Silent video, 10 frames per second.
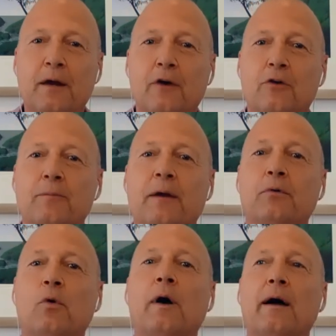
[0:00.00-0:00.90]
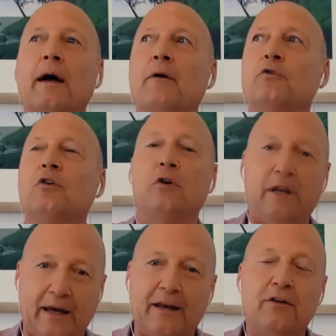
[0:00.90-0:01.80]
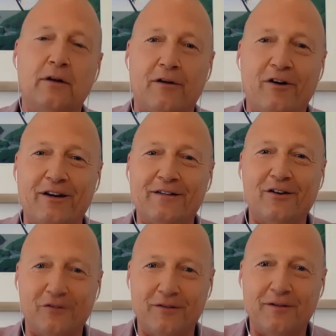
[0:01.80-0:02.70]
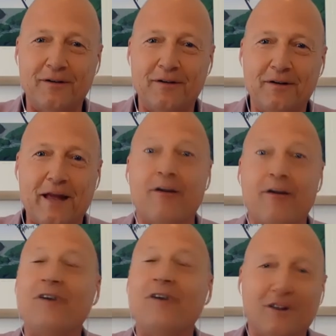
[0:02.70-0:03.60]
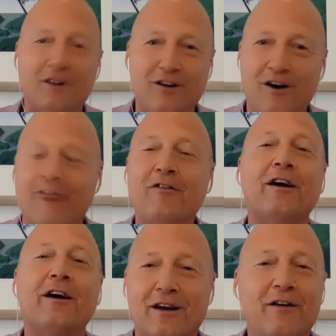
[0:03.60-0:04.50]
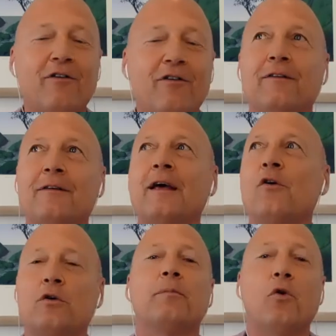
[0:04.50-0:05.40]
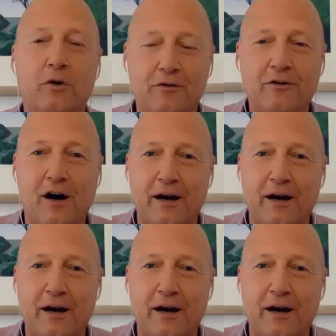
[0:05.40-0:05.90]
because people are tuning into their inner self. Everyone's got a light. Everyone was born to shine.